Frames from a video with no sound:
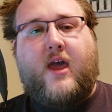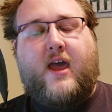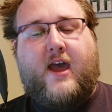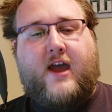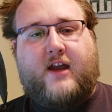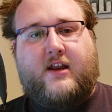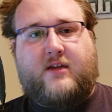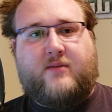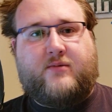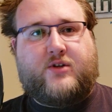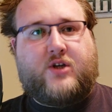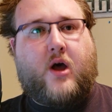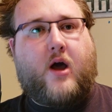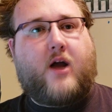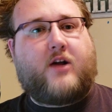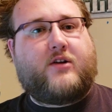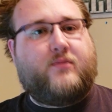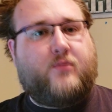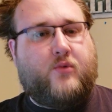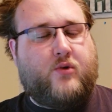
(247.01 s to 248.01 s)
And he
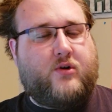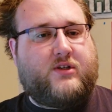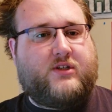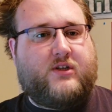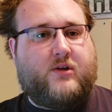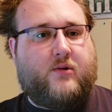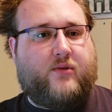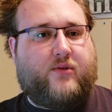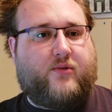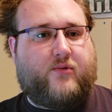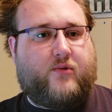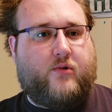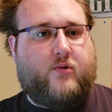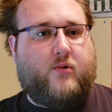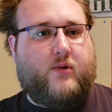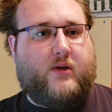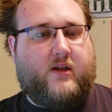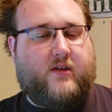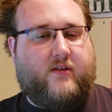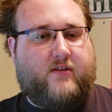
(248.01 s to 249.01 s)
talked more so
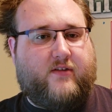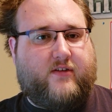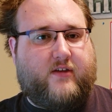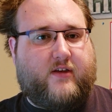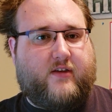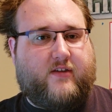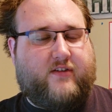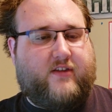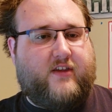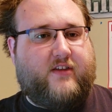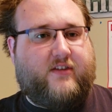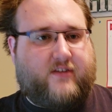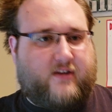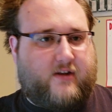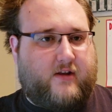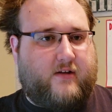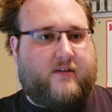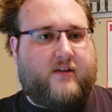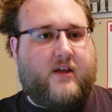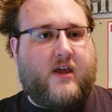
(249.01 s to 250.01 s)
through his
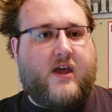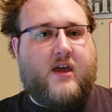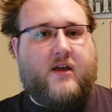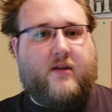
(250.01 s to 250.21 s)
assistant